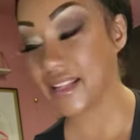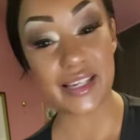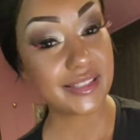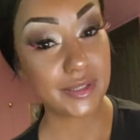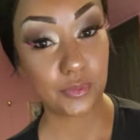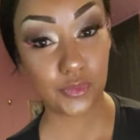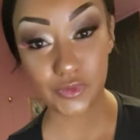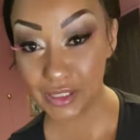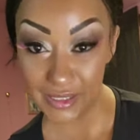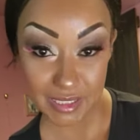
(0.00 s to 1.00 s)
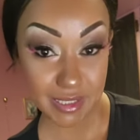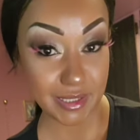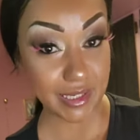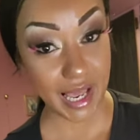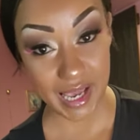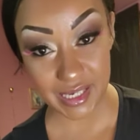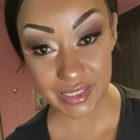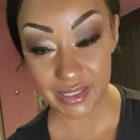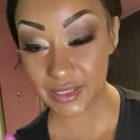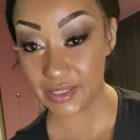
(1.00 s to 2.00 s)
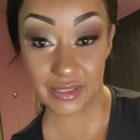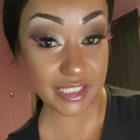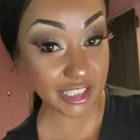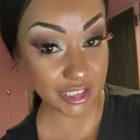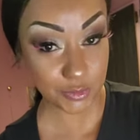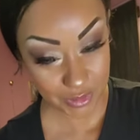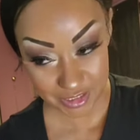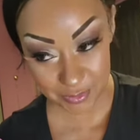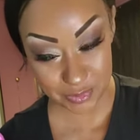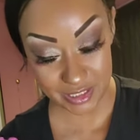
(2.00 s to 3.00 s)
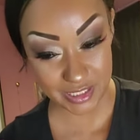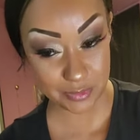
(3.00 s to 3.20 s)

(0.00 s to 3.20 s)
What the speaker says: like some really nice, delicious recipes.